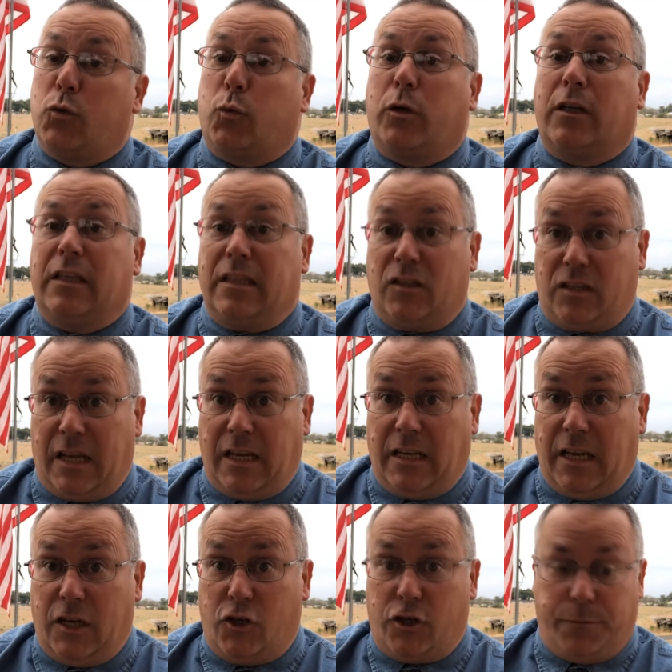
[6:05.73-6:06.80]
work in this day and
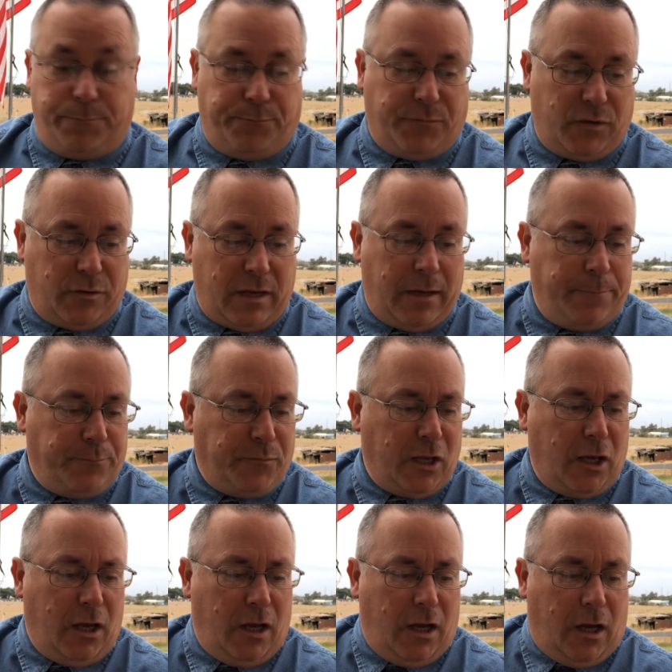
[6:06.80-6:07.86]
age. Okay.
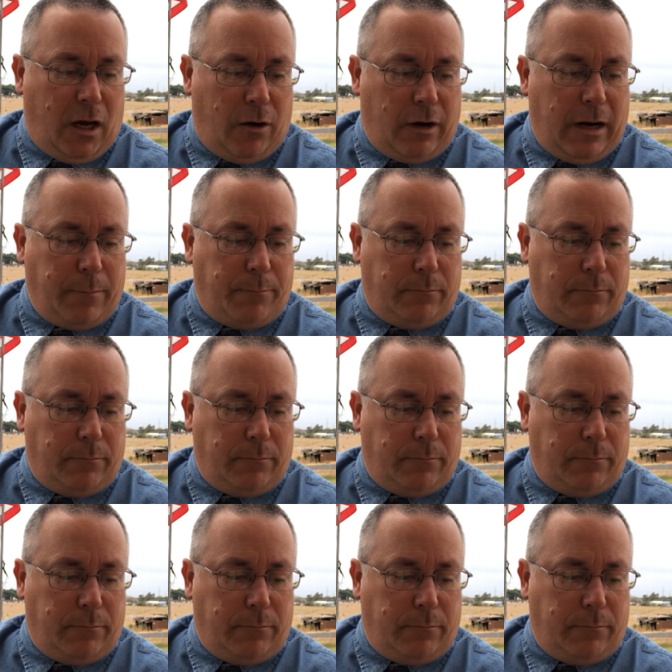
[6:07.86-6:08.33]
All right.